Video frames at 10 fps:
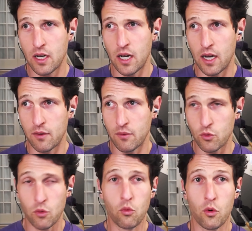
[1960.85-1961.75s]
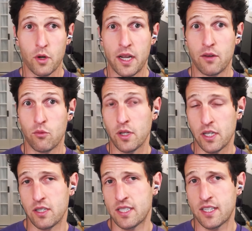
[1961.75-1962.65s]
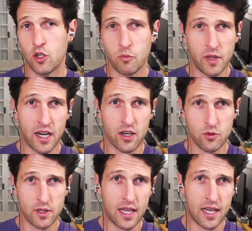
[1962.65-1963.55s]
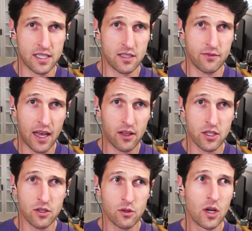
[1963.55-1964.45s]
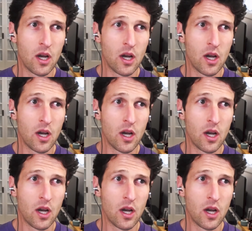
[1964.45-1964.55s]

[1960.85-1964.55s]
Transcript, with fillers: uh, rewarding really skilled players with lots of value.